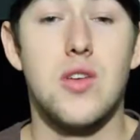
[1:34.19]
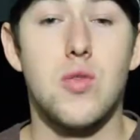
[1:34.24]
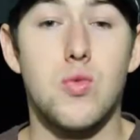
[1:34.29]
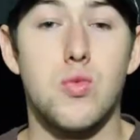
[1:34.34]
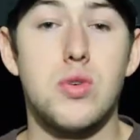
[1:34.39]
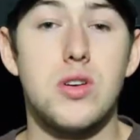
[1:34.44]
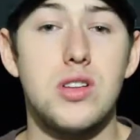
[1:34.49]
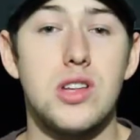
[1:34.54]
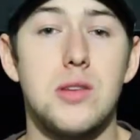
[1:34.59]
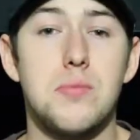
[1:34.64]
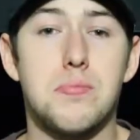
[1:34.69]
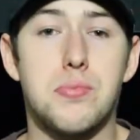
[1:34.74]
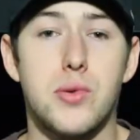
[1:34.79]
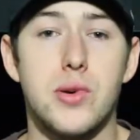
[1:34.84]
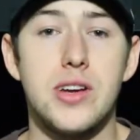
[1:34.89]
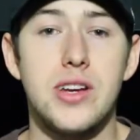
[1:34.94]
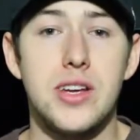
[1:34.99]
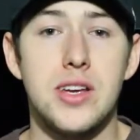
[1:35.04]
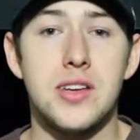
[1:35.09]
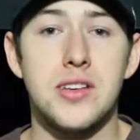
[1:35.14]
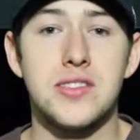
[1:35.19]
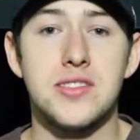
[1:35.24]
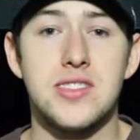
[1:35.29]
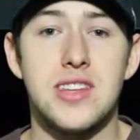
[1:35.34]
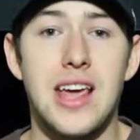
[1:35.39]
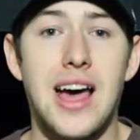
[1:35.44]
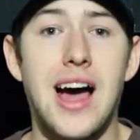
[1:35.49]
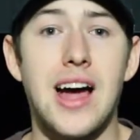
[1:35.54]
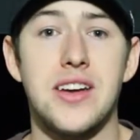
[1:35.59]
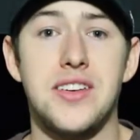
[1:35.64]
It really brings
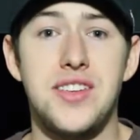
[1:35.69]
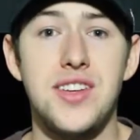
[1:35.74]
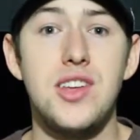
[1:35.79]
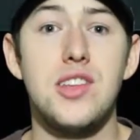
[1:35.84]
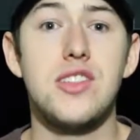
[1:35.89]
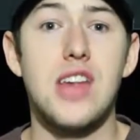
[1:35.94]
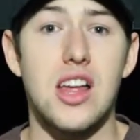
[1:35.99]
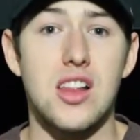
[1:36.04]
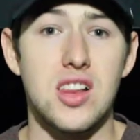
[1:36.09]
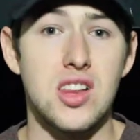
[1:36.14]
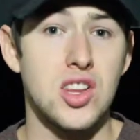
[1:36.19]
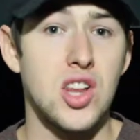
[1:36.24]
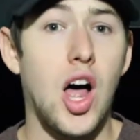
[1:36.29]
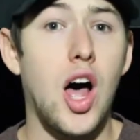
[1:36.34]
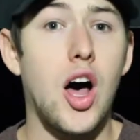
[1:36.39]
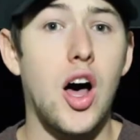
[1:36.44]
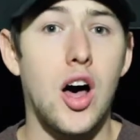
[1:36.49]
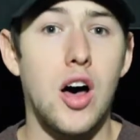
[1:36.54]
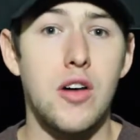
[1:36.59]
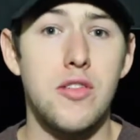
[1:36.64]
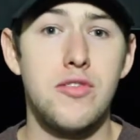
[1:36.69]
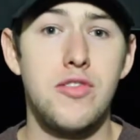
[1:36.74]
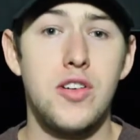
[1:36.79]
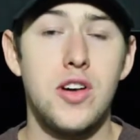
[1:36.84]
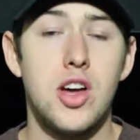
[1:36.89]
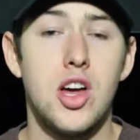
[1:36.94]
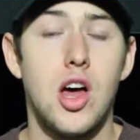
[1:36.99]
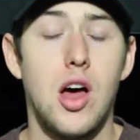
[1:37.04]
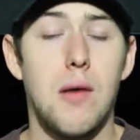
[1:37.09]
the idea that love